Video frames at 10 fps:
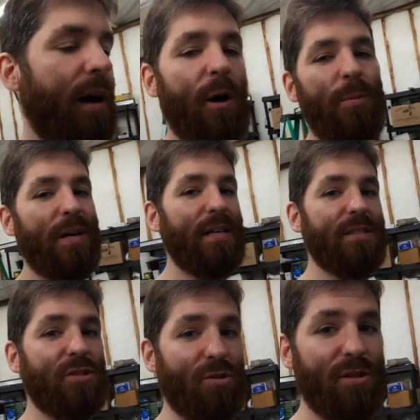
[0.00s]
I hope you
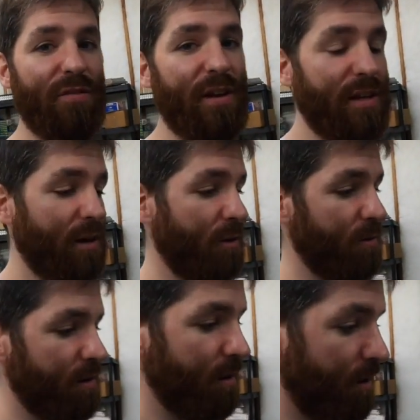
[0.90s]
guys enjoyed the
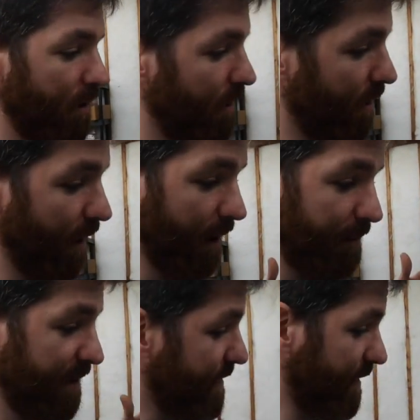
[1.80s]
video.
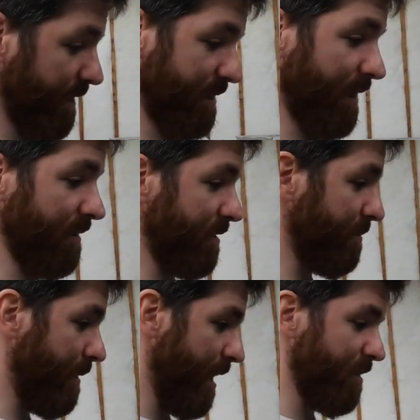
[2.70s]
This thing
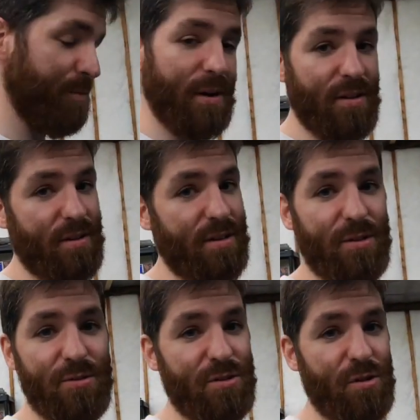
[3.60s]
sounds miles better than
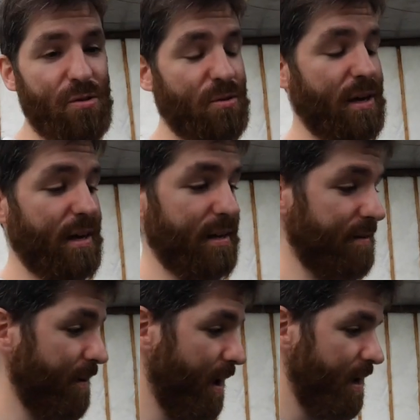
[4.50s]
it used to,
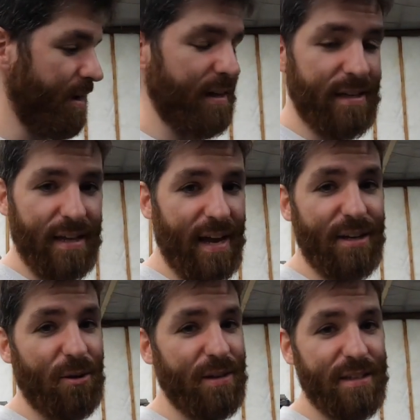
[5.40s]
and
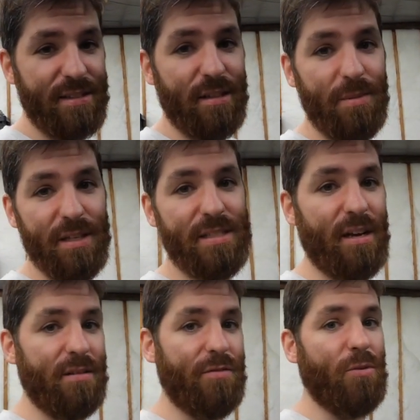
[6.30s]
I know Ian's gonna be
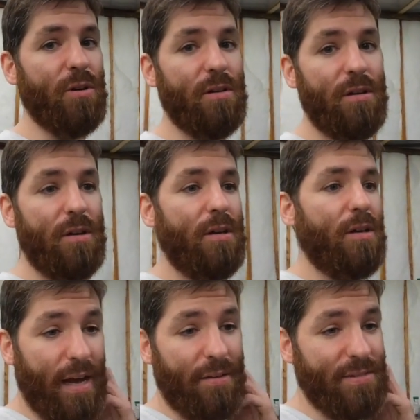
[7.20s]
excited for it.
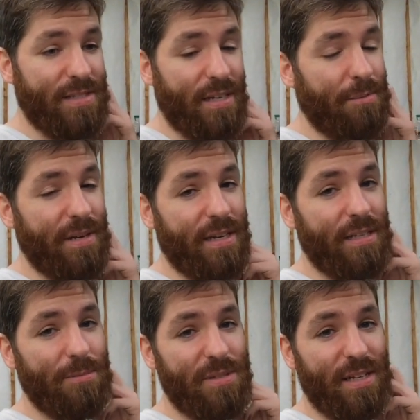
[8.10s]
I haven't sent him any
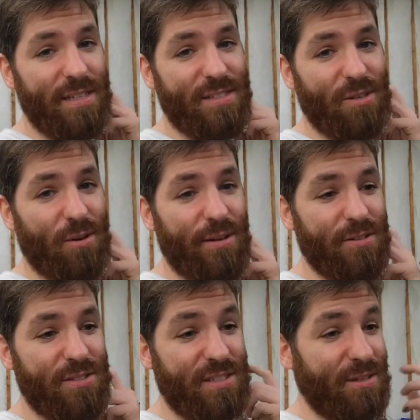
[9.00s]
clips yet, so
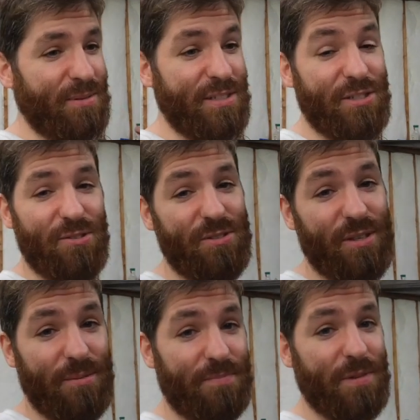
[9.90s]
he'll see it when he shows
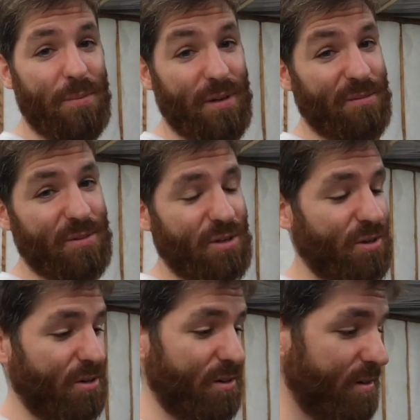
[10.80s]
up to pick up the
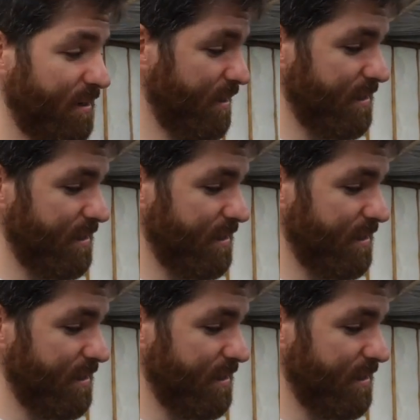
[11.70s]
car.